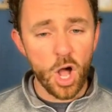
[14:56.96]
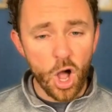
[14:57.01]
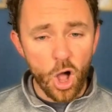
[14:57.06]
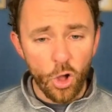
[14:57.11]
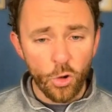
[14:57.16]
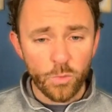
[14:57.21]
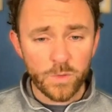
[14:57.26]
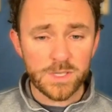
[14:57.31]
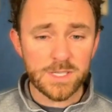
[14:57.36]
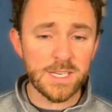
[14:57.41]

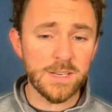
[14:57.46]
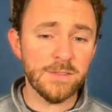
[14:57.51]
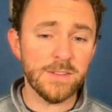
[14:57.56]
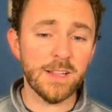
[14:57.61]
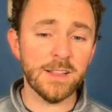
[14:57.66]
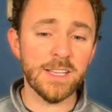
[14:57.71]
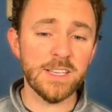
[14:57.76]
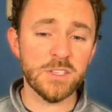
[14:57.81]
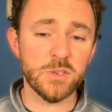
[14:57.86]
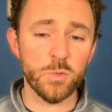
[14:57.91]
received at
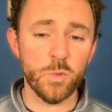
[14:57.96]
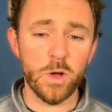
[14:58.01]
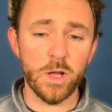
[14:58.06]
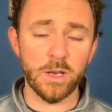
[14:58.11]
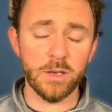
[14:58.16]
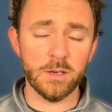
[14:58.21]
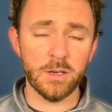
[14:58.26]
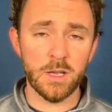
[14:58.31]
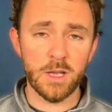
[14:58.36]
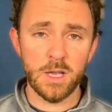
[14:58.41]
least one.
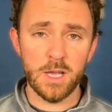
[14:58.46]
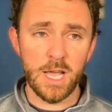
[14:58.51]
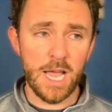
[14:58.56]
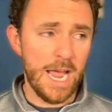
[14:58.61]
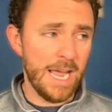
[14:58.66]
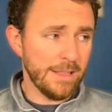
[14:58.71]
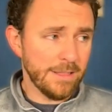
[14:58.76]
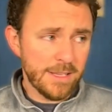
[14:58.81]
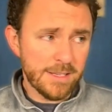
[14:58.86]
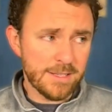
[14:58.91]

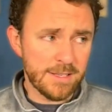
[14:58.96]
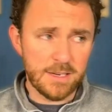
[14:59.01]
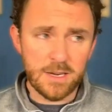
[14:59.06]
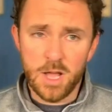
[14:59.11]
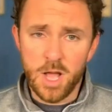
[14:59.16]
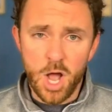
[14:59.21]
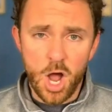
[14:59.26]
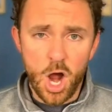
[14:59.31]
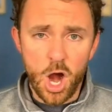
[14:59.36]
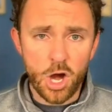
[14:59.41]
And listen,
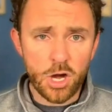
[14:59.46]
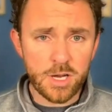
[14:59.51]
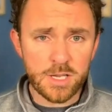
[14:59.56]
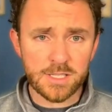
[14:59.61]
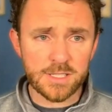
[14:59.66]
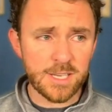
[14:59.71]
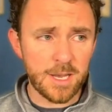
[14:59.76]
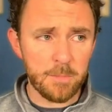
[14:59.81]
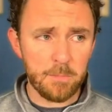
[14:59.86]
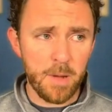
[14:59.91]

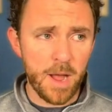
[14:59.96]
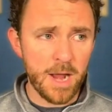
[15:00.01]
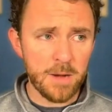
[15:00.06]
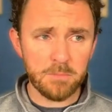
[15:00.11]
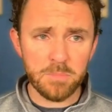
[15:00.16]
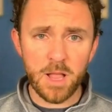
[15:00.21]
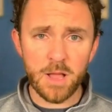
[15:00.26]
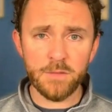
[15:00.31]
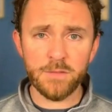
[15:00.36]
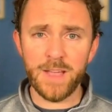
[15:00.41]
Arkansas Pine
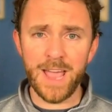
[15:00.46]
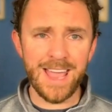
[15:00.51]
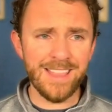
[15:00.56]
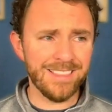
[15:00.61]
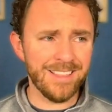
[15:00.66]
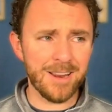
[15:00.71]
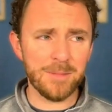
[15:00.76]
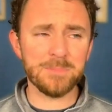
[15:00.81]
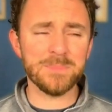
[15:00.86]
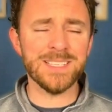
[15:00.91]
Bluff
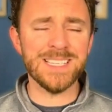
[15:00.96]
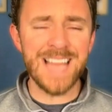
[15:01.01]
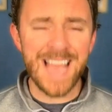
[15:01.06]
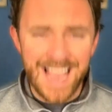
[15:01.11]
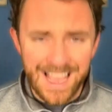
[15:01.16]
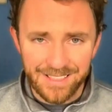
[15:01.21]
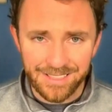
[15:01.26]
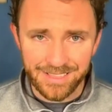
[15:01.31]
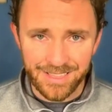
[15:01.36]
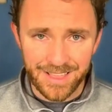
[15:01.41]
ended up
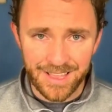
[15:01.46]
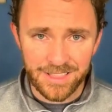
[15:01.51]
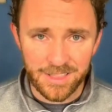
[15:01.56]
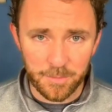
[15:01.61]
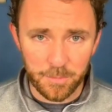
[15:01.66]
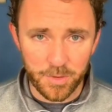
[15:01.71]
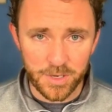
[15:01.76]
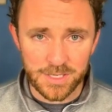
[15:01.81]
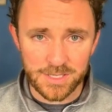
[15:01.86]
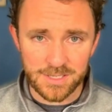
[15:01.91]
10th in the
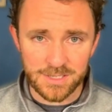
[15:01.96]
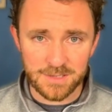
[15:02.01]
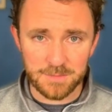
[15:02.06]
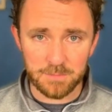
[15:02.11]
preseason